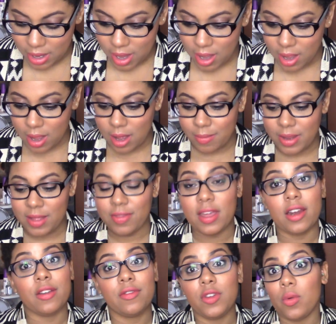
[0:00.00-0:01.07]
and
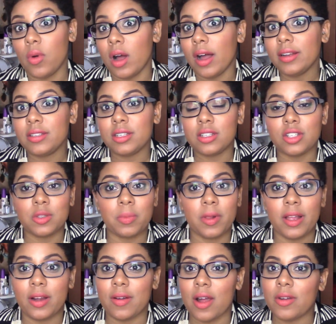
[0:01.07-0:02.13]
then if you want to just
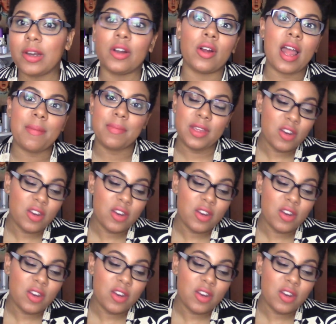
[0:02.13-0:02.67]
play around and grab,